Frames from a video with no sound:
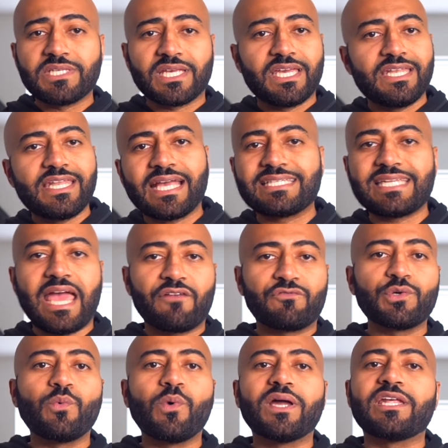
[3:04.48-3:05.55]
to connect
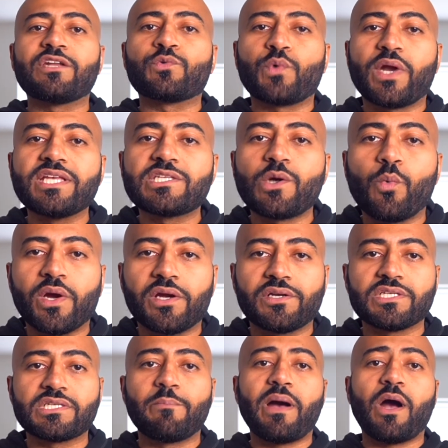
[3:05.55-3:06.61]
everyone and raise
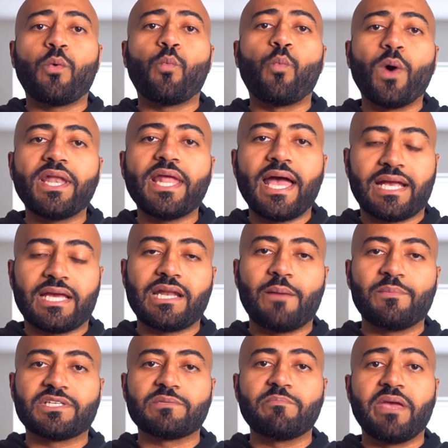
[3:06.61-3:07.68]
awareness about what
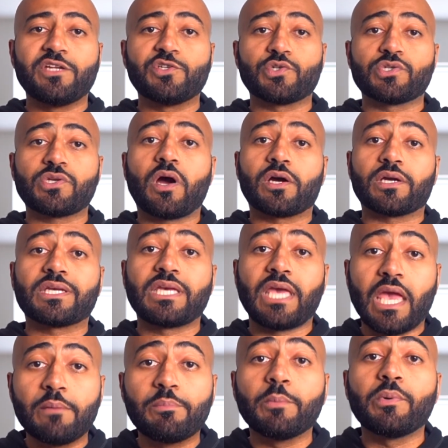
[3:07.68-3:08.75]
economics majors are
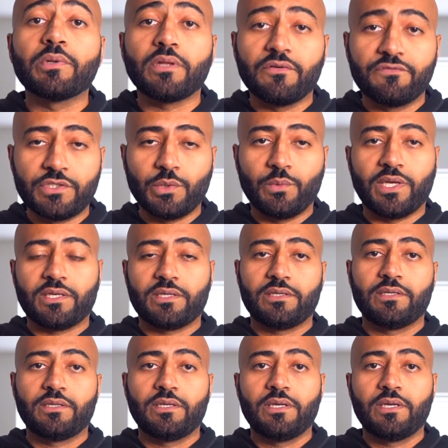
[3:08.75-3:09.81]
capable of doing.
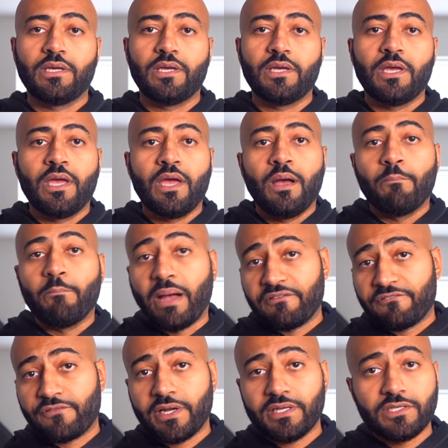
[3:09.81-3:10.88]
My
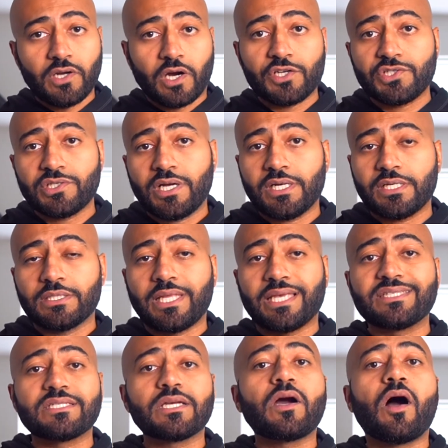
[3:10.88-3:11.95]
friend Darshak
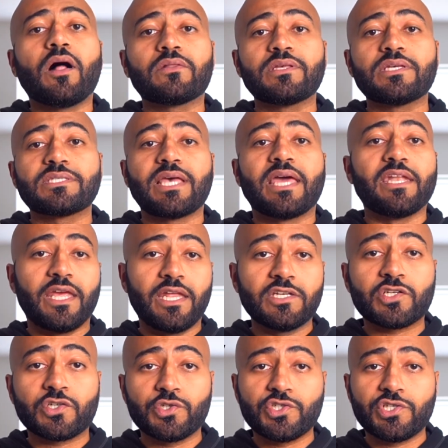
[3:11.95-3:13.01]
likes to call this an
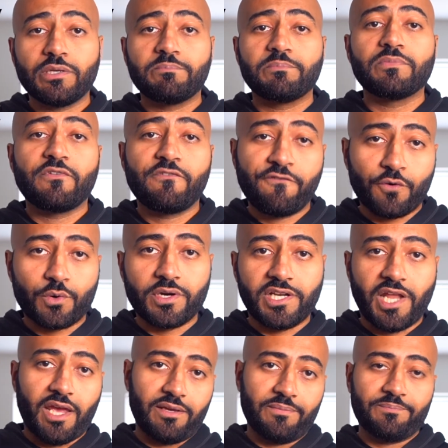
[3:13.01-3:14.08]
internship for a
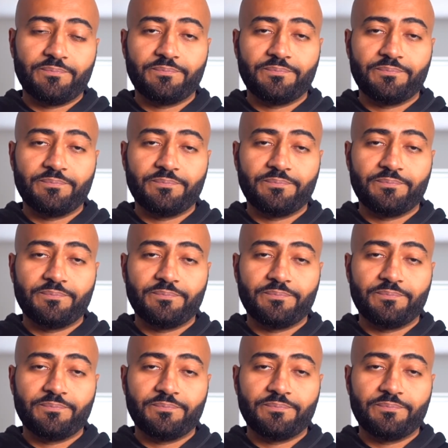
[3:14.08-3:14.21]
day.